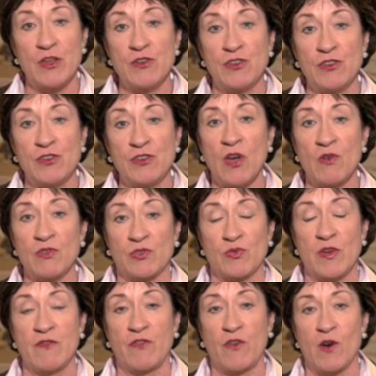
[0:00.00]
you do
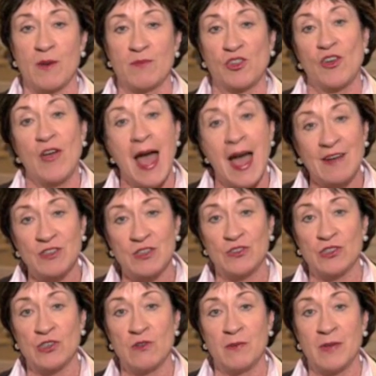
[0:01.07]
those reforms, you have to
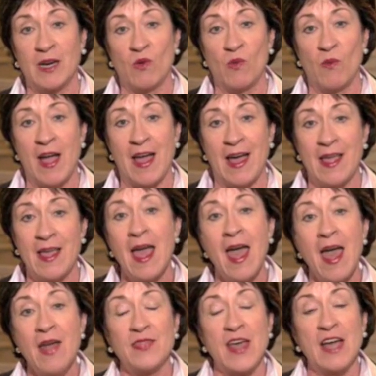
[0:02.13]
do them in a way
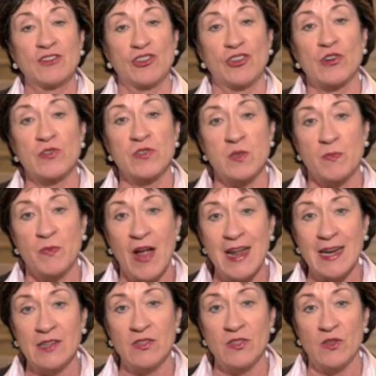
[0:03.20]
that you're
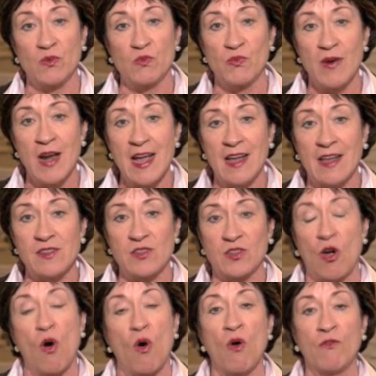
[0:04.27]
spreading the
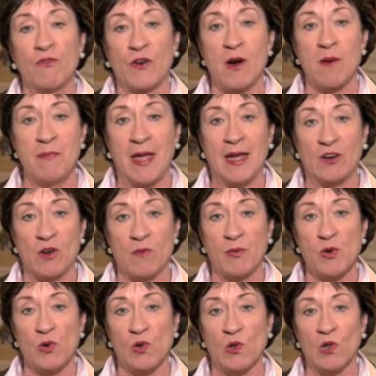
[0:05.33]
risk over a bigger
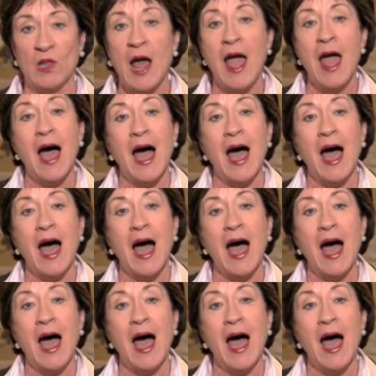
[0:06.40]
pool.